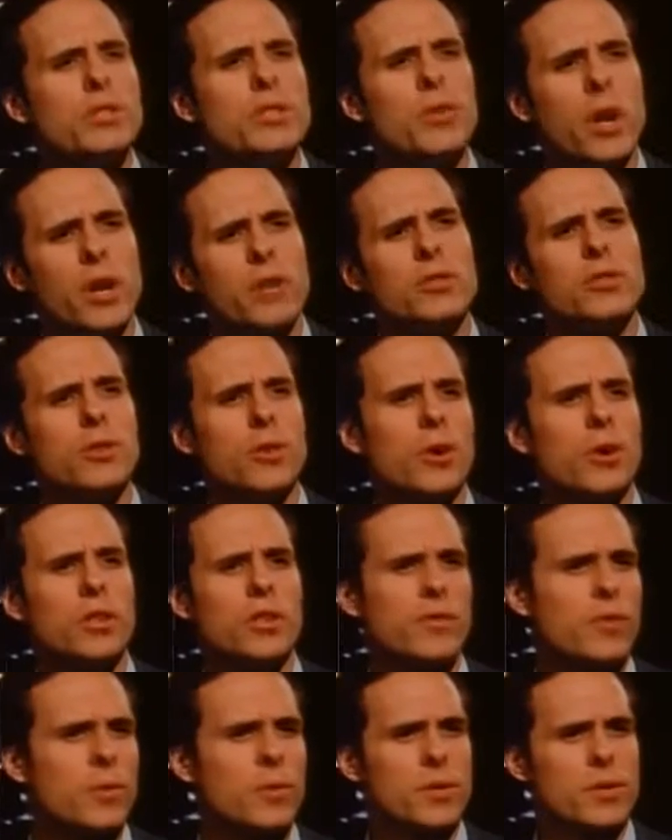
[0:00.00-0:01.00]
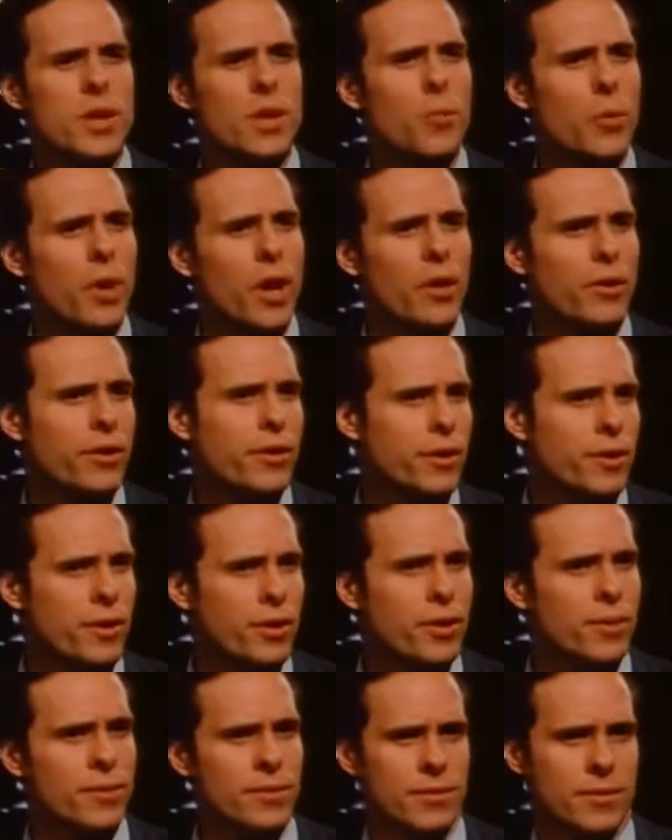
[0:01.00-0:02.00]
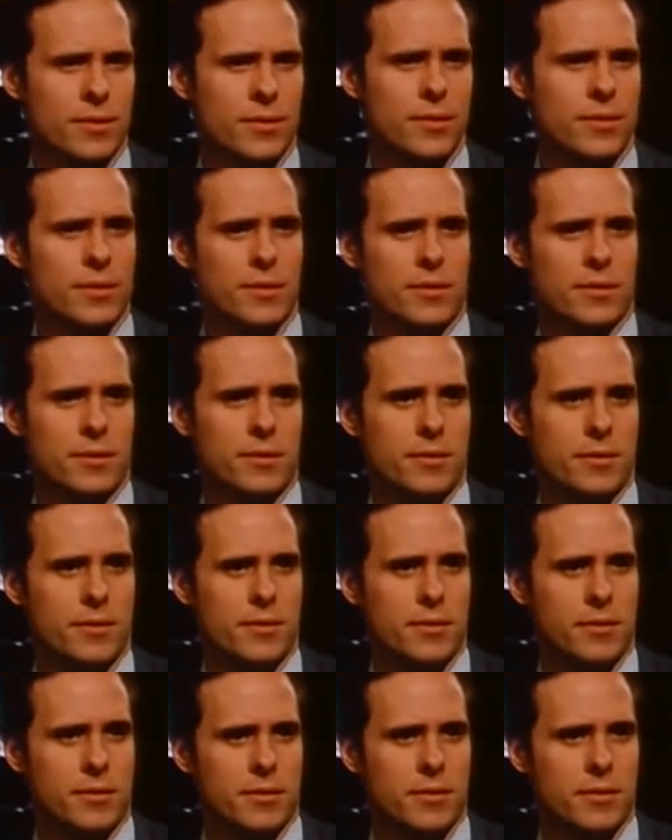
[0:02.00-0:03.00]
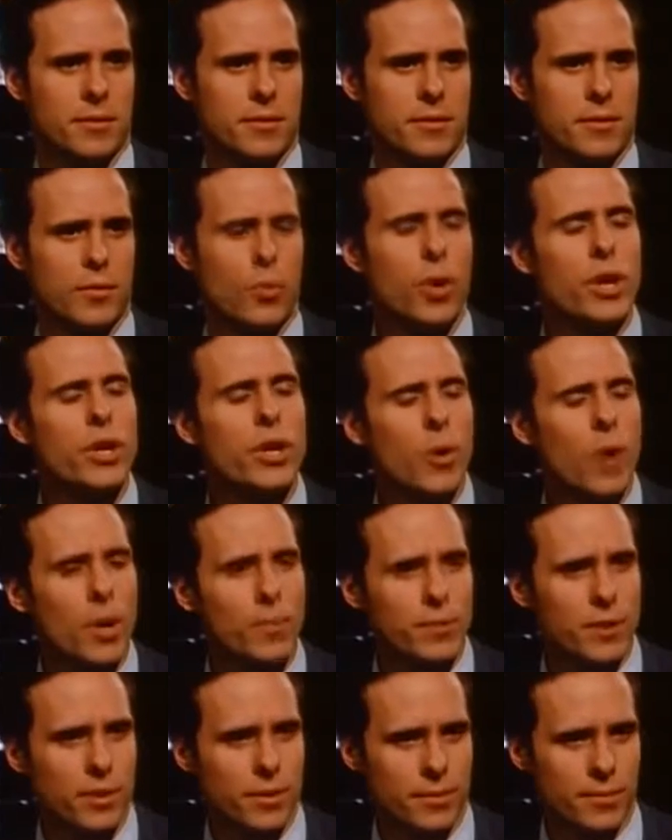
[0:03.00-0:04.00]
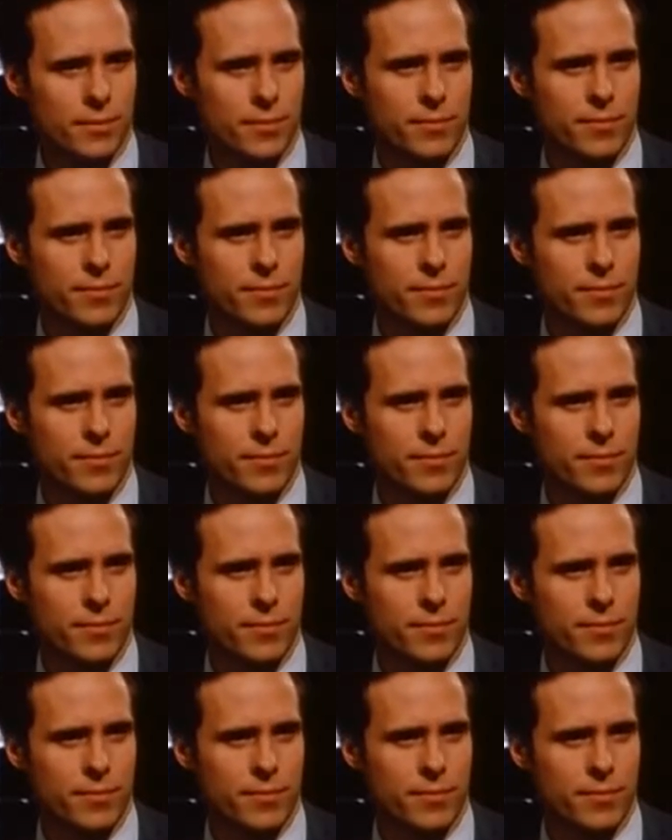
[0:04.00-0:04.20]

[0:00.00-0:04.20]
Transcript: be strange, George, if it was someone other than you. What are you up to?